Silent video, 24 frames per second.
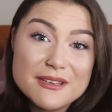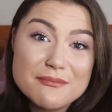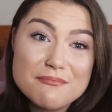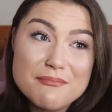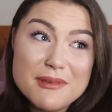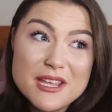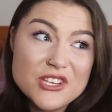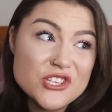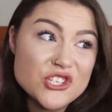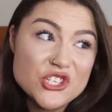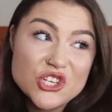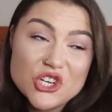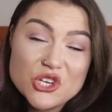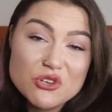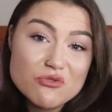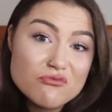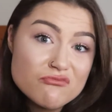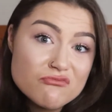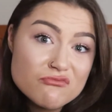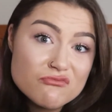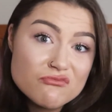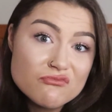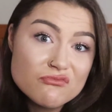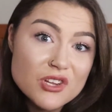in
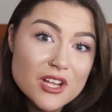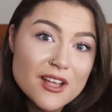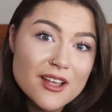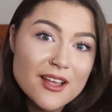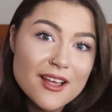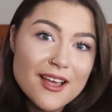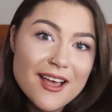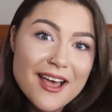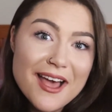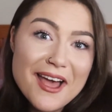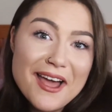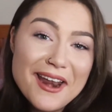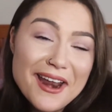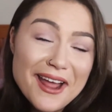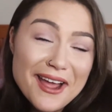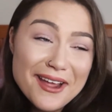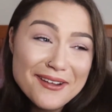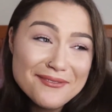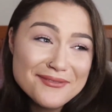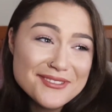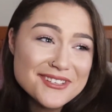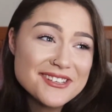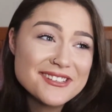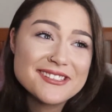mid-June? And
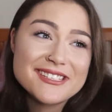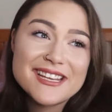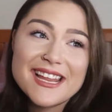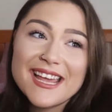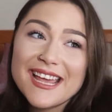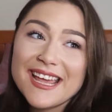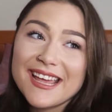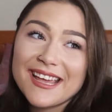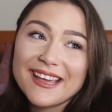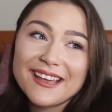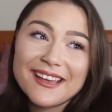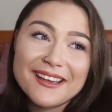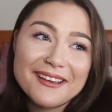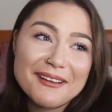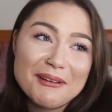I'm just like,